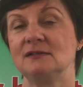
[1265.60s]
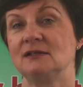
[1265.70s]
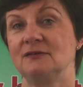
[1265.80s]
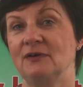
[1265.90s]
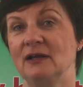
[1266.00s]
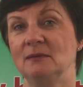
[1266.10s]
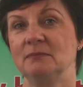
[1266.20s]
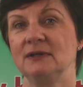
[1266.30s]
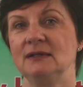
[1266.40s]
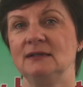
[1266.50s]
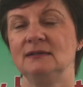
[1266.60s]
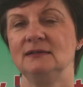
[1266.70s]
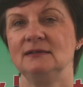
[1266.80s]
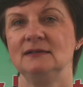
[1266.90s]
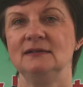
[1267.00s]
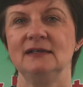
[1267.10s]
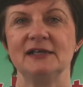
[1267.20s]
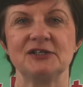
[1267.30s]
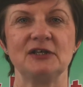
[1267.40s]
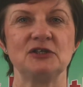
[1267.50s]
to develop.
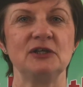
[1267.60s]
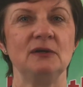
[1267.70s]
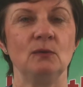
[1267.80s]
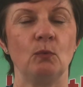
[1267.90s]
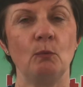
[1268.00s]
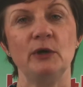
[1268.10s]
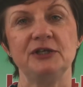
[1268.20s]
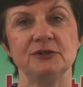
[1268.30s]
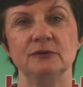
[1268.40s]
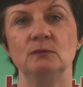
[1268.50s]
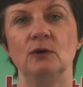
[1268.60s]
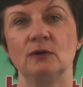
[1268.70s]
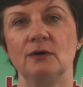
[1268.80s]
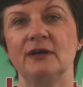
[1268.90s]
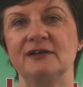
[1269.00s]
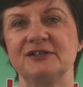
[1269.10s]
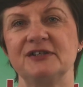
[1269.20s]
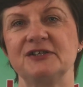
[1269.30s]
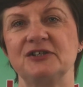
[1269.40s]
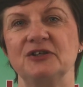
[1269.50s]
Essentially, when we do what God asks
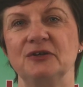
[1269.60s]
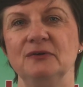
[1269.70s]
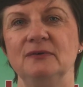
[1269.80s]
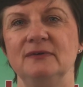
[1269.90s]
us to do,